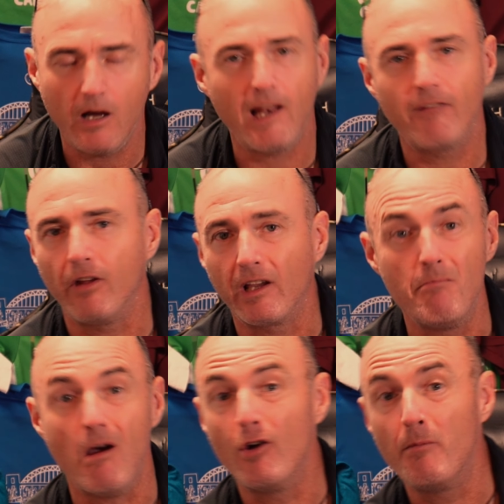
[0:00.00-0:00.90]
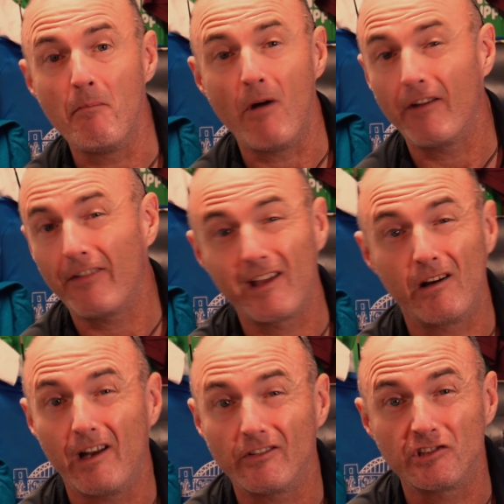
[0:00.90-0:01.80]
have like Imodium in mind. If I think I'm
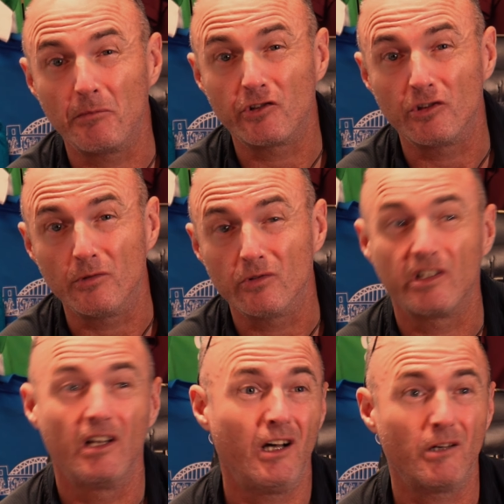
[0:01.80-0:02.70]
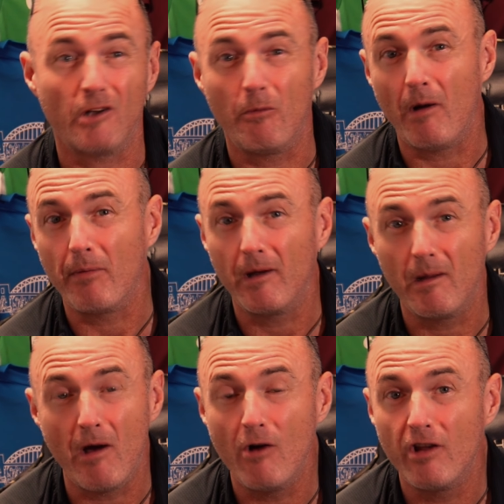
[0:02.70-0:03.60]
going to have stomach troubles, I'll pop an
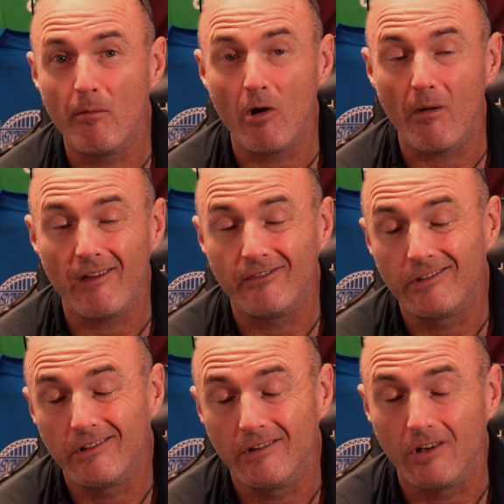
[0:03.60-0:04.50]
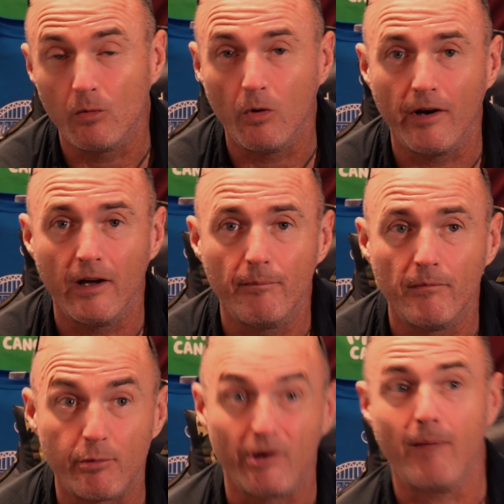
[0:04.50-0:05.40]
Imodium, or I might even do one
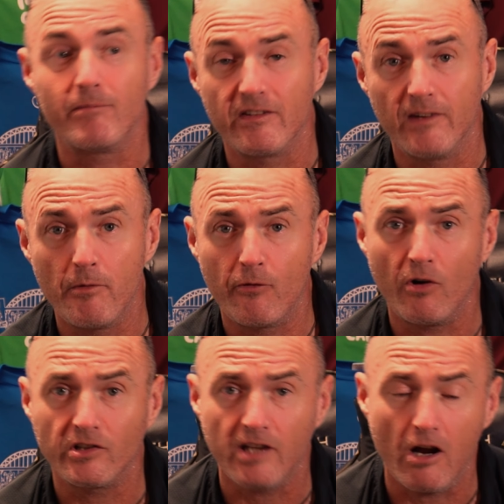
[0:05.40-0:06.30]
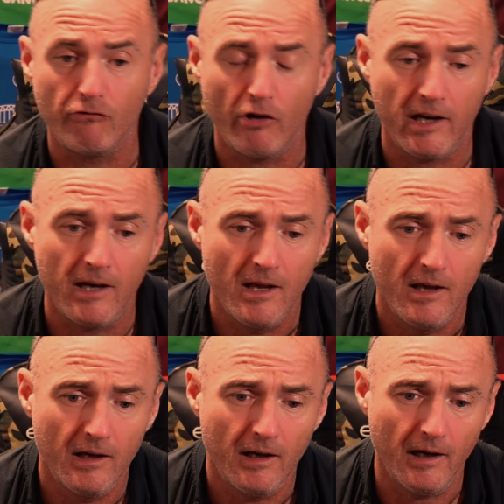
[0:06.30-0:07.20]
preemptively before I start running.
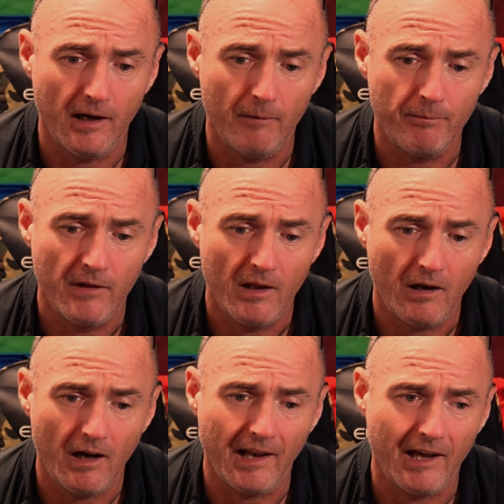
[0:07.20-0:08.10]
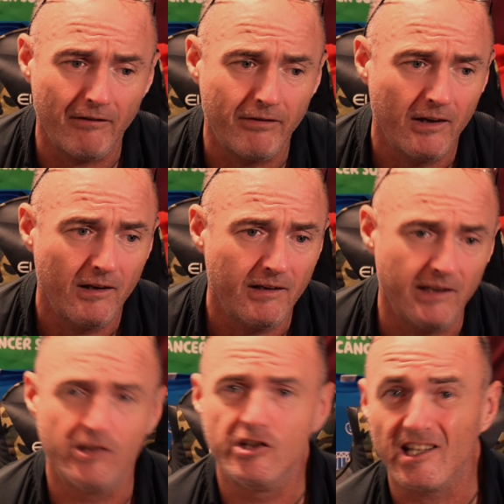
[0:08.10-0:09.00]
I'll have
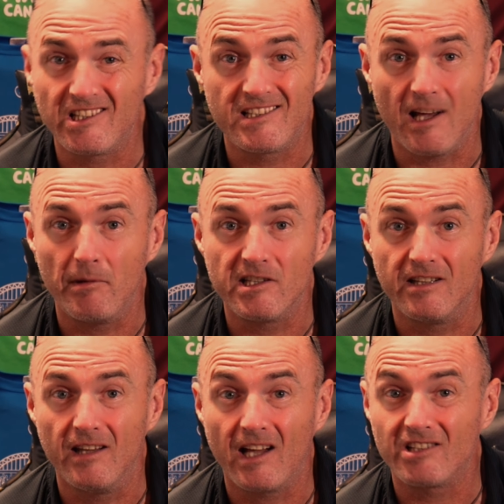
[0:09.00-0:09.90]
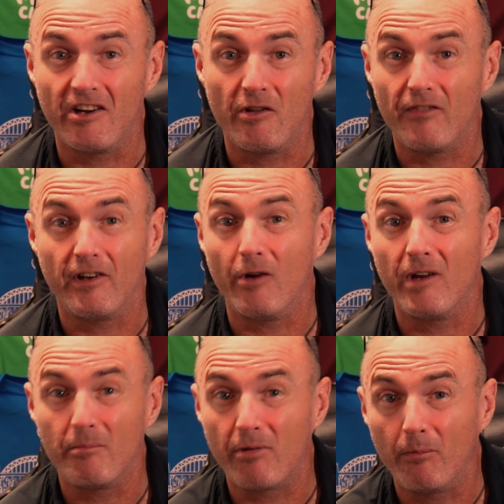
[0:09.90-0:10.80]
indigestion tablets in there because I know that if I don't
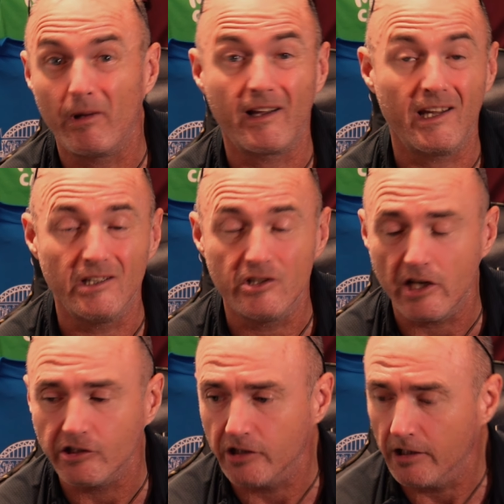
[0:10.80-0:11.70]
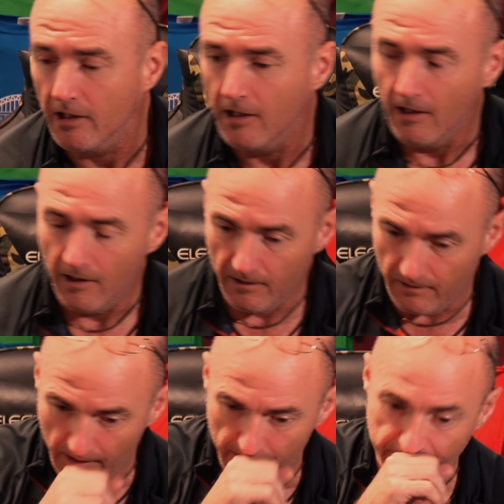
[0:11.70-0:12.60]
eat properly, I get indigestion.
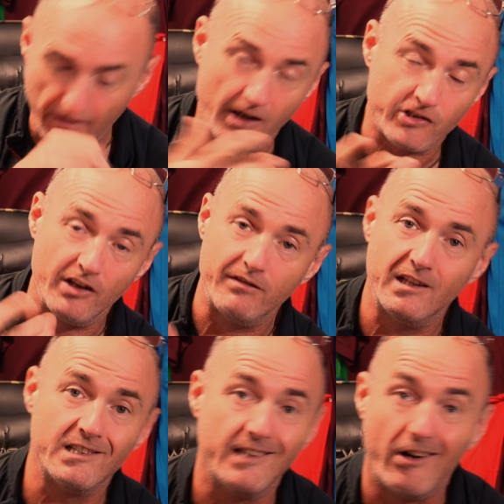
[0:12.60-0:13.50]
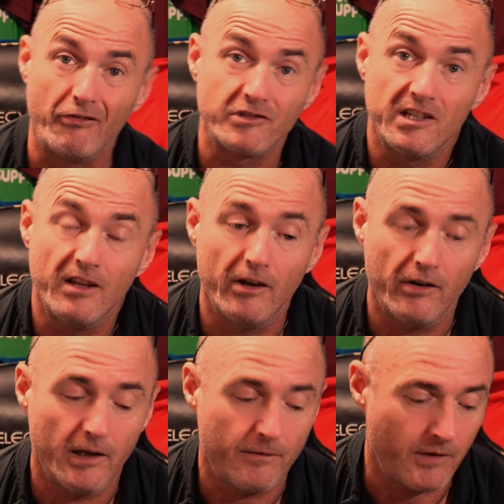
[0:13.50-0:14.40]
There are certain things in there, obviously, that
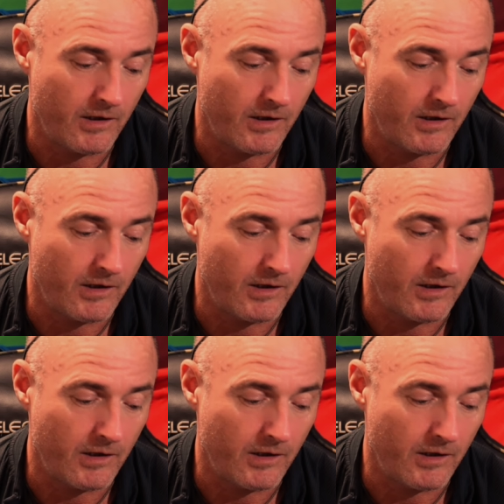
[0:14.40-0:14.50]
are